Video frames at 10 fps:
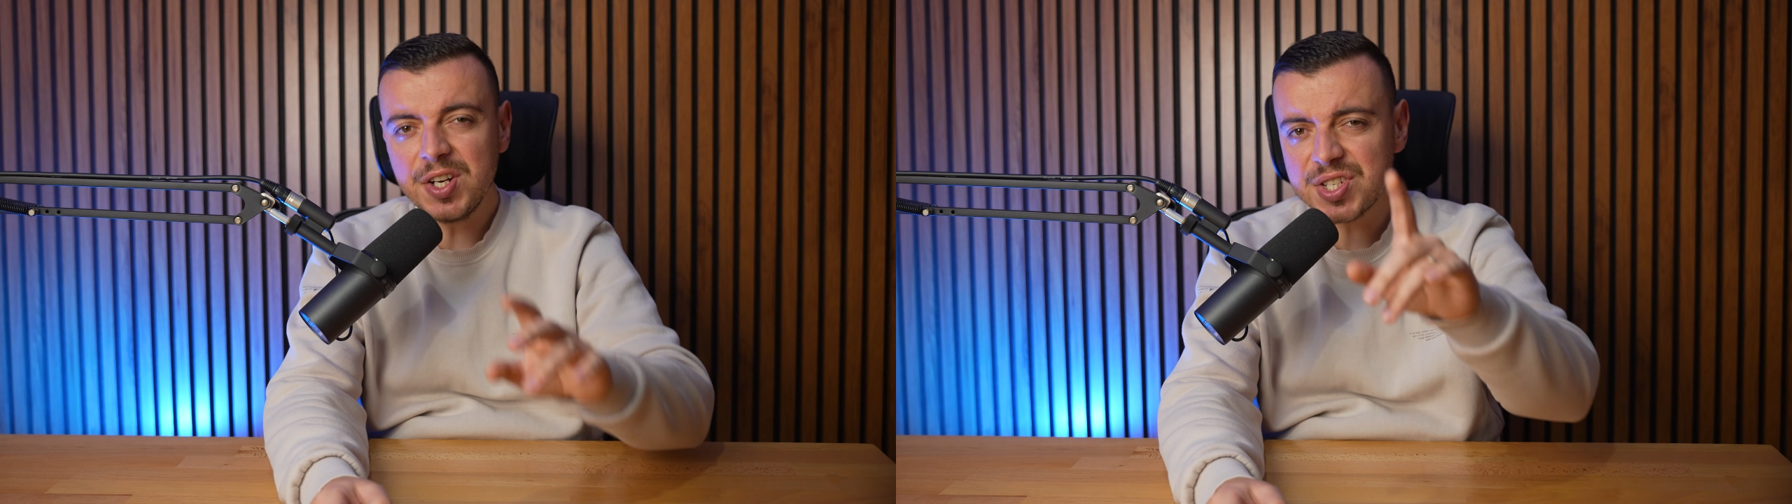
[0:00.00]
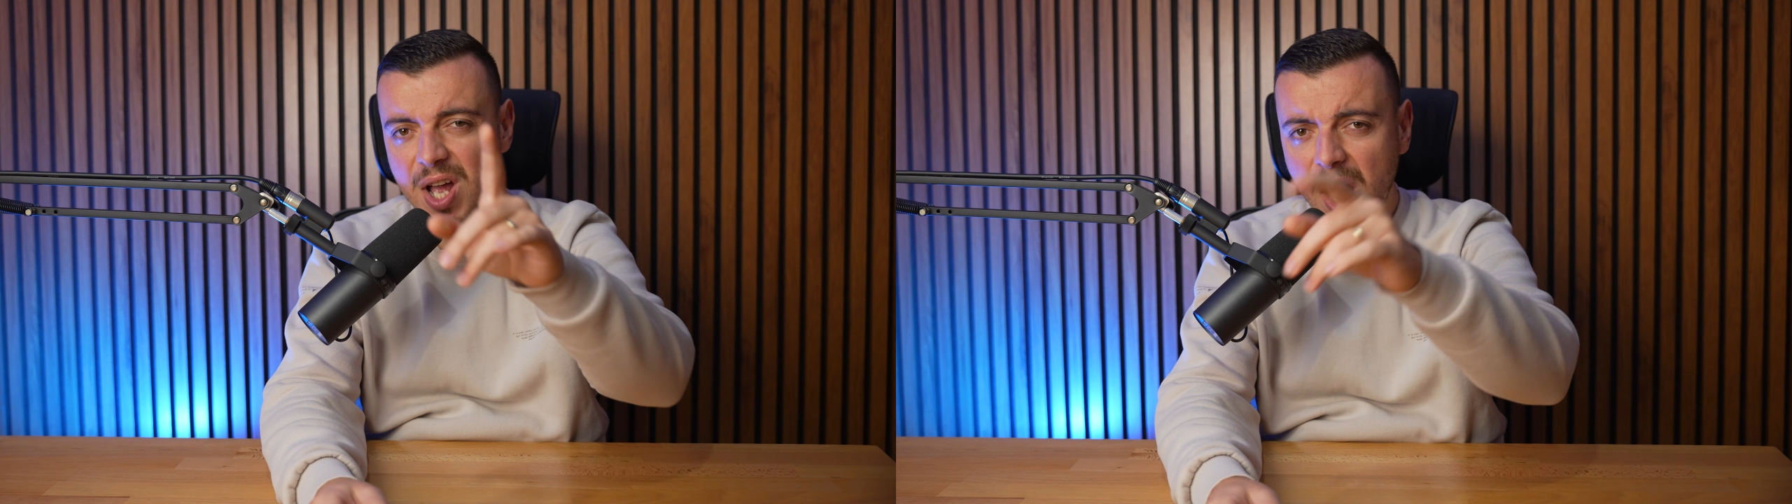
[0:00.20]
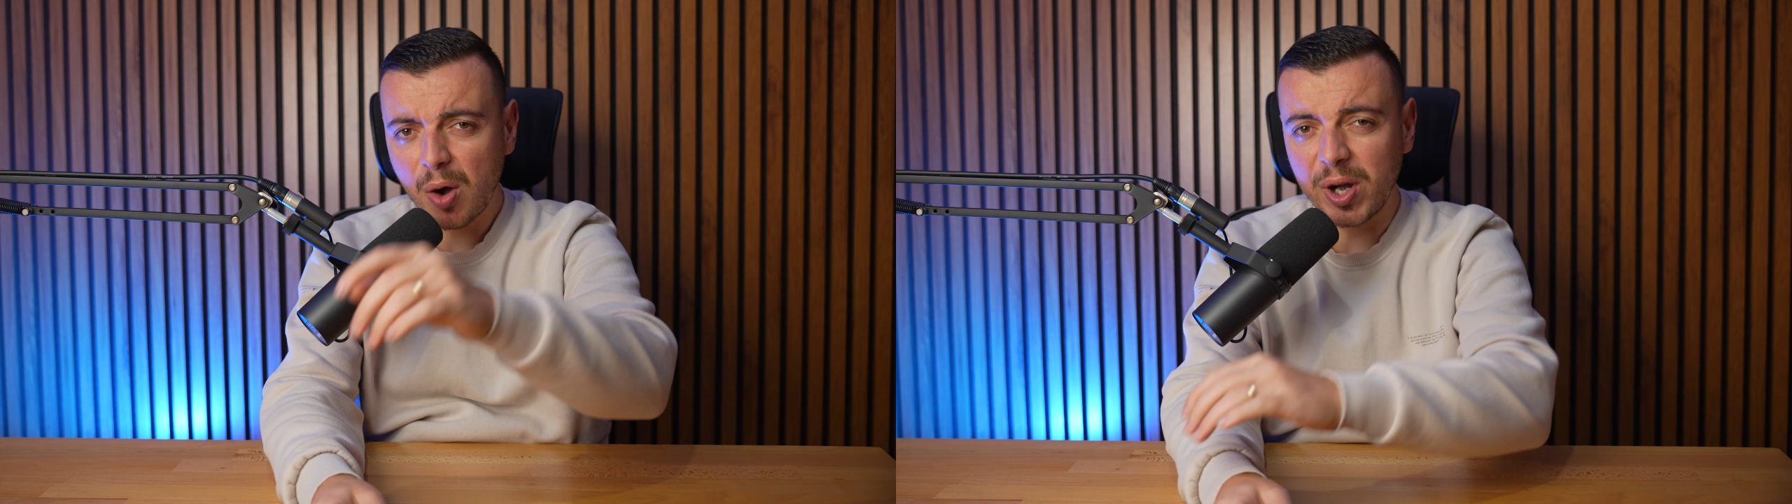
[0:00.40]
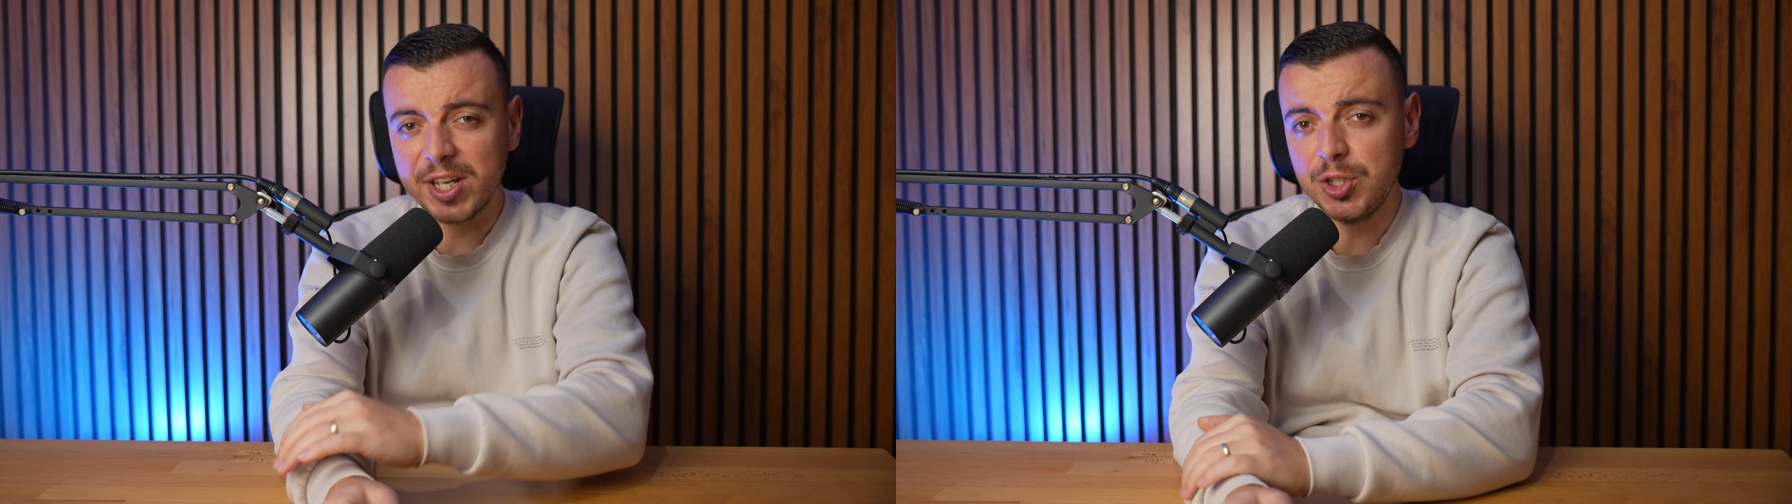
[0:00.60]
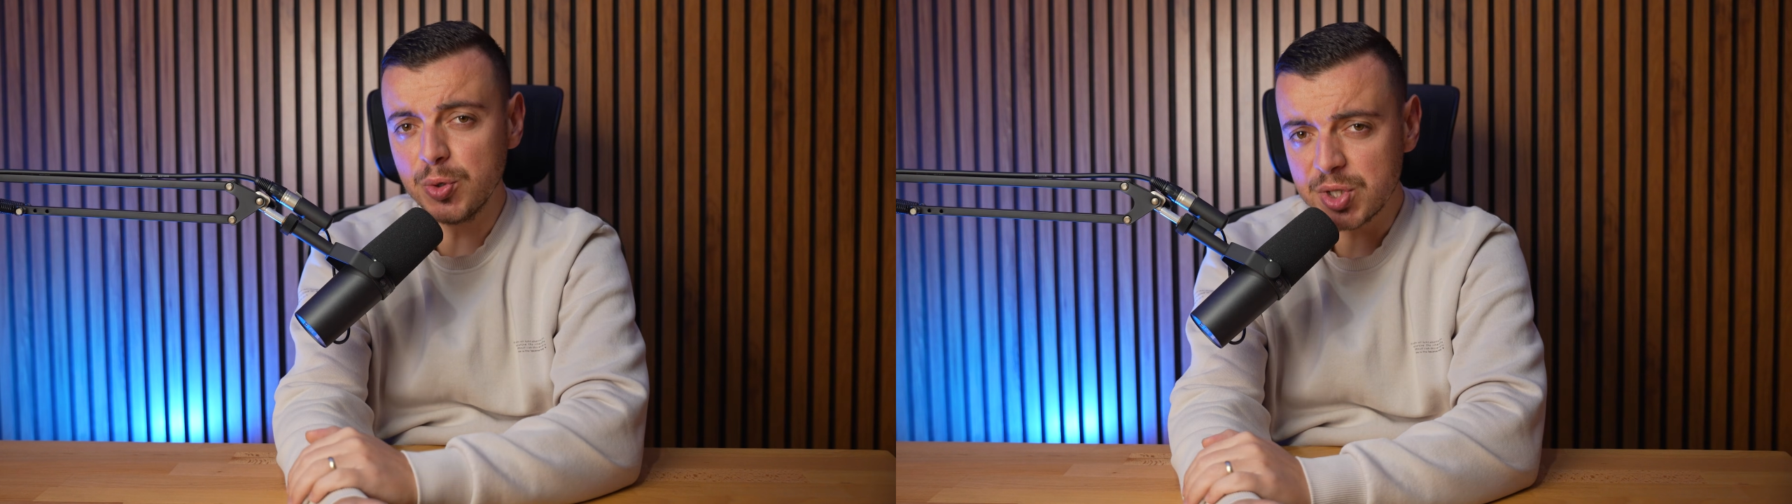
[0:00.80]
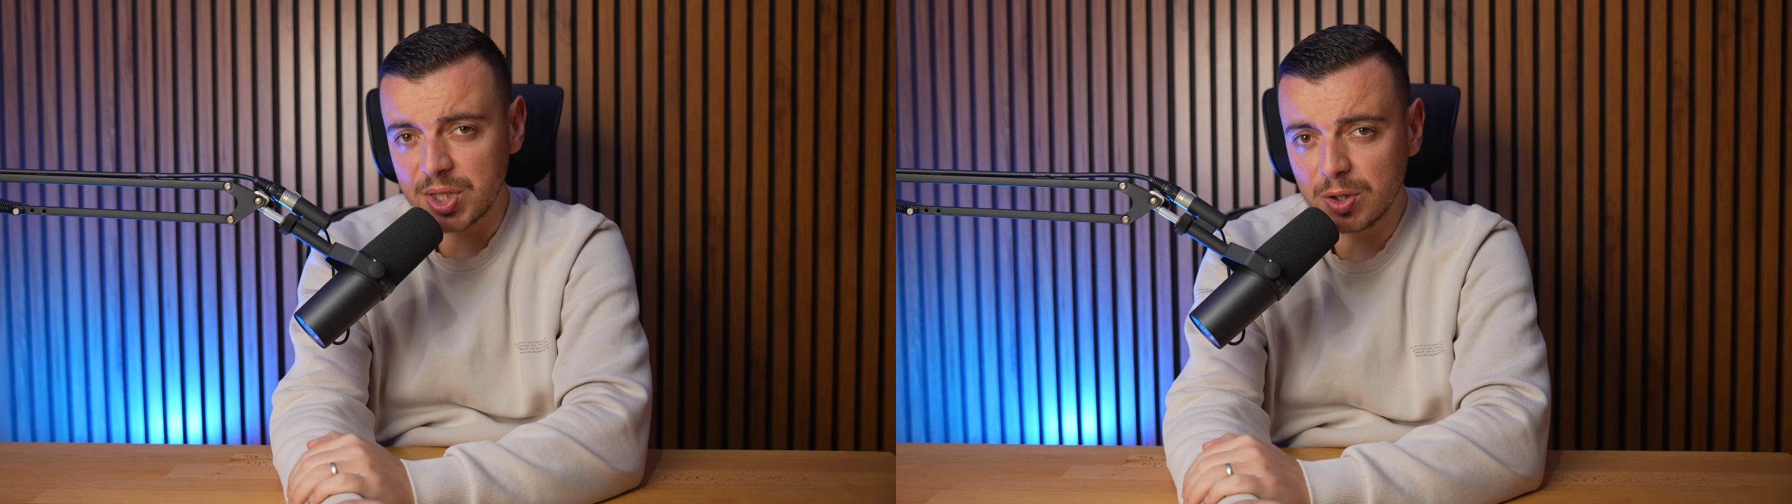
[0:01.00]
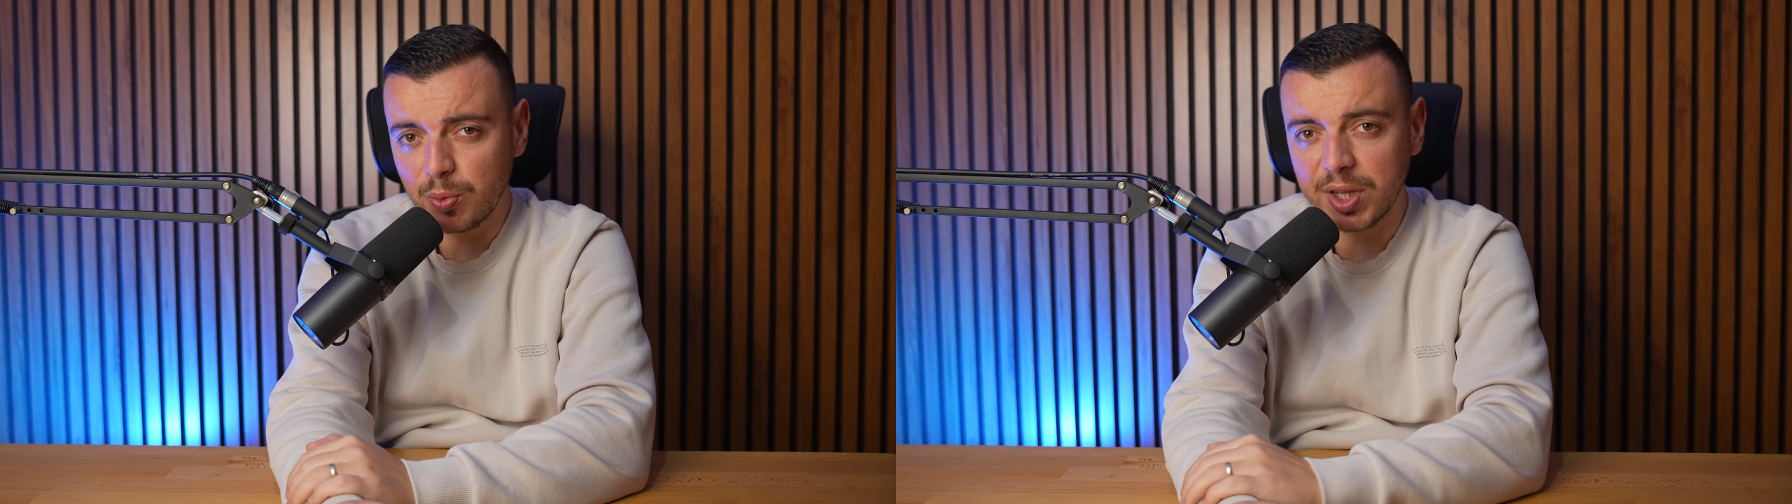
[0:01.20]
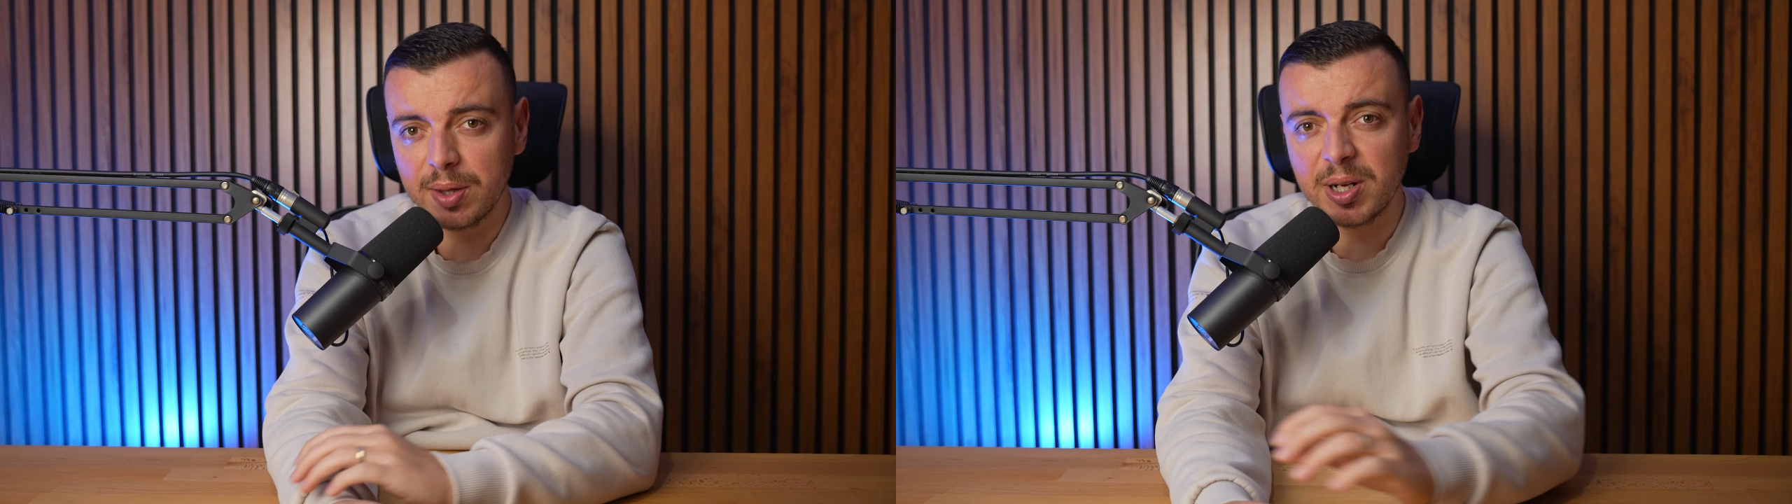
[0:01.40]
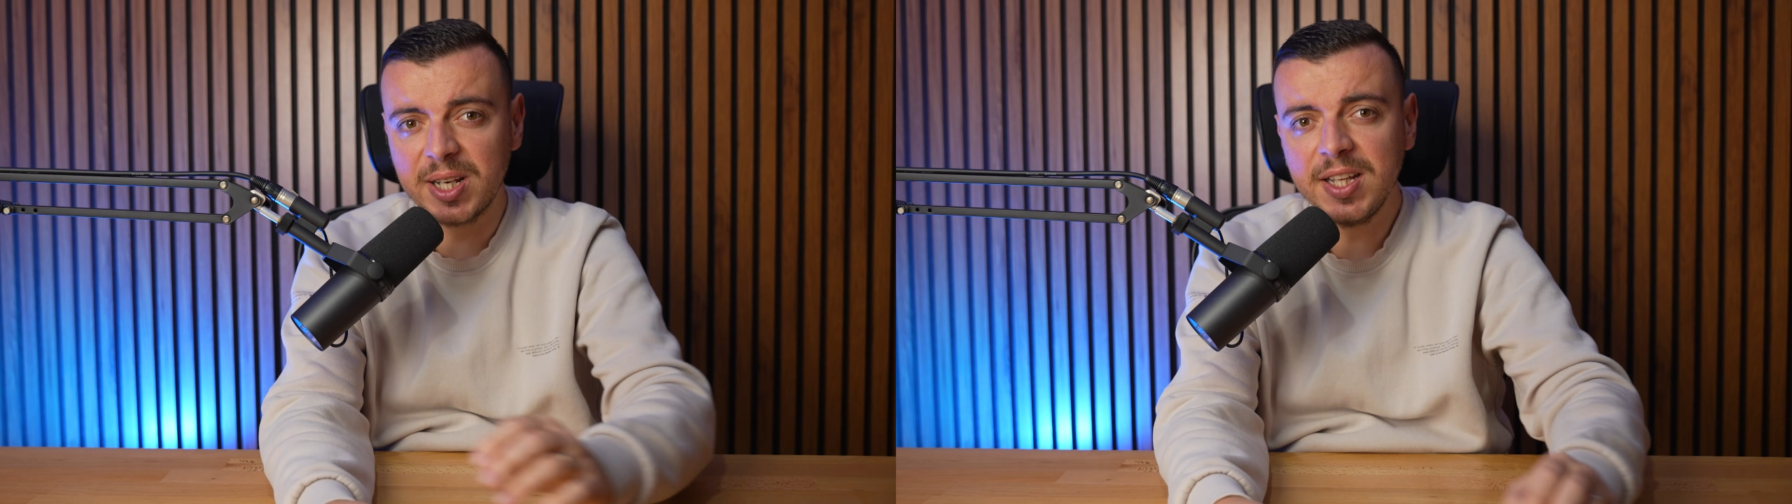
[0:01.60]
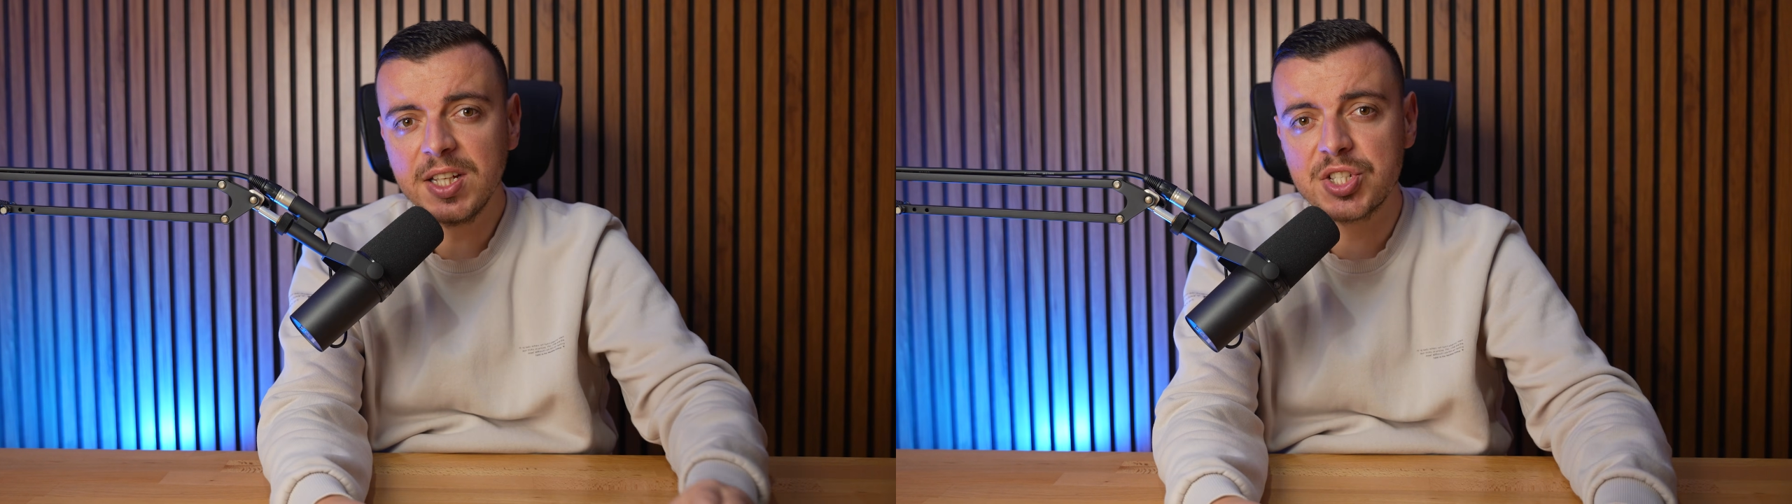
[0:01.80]
Here's how I used it with the
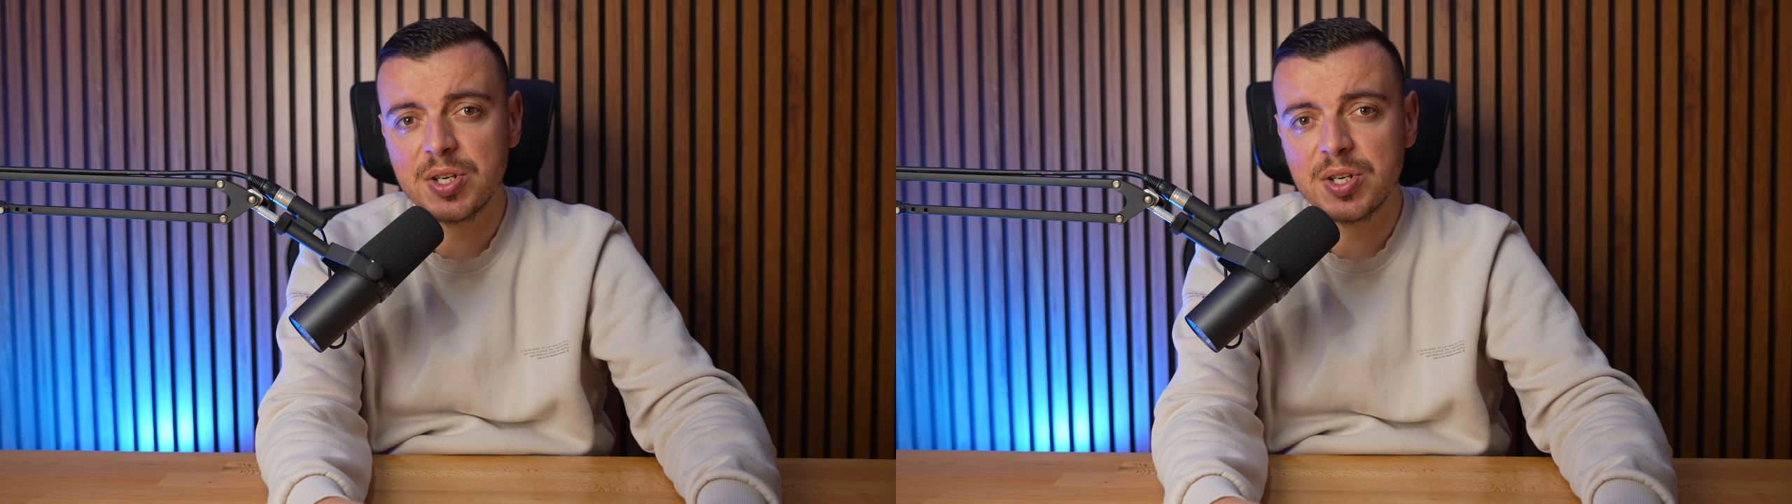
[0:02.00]
magnetic